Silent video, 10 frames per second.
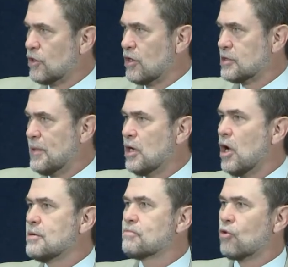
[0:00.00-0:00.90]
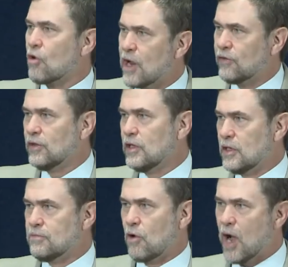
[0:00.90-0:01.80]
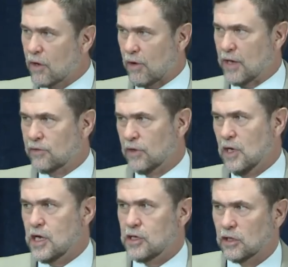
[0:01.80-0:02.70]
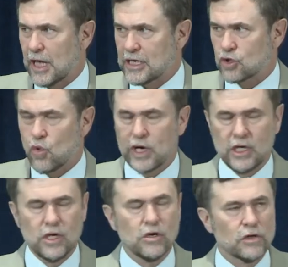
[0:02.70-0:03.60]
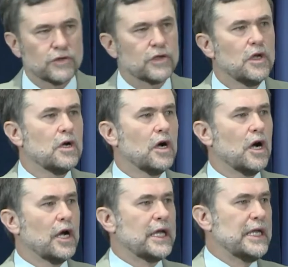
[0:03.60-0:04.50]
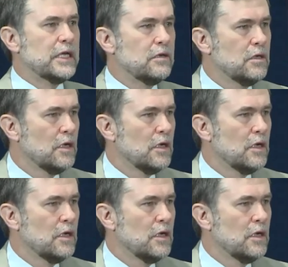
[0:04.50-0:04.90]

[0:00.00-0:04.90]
There has been unprecedented progress in the last 20 years uh, in,